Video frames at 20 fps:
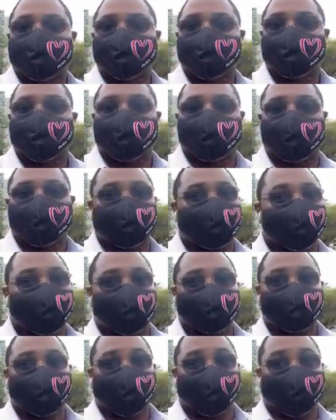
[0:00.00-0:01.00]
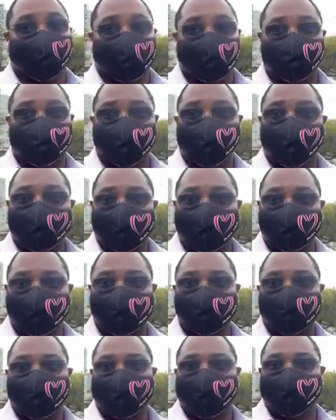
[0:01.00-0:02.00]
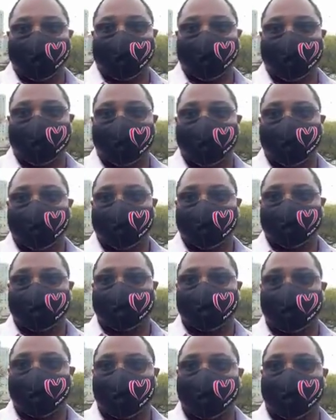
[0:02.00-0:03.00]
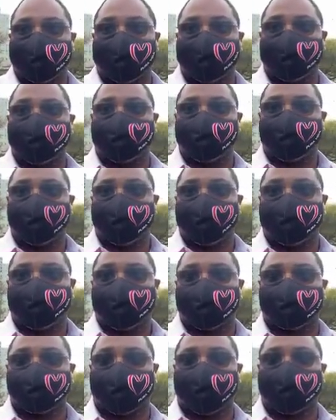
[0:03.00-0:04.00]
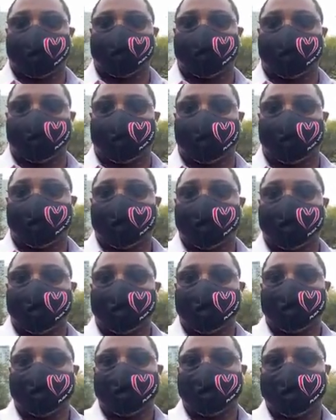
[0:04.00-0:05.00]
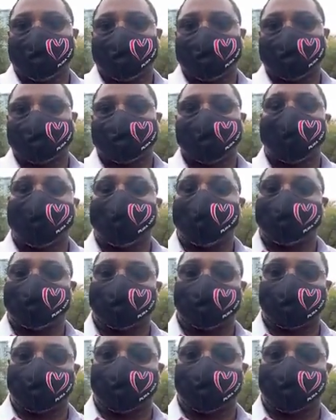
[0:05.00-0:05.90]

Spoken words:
Gregory was not happy about it, and it is said that it was one of the saddest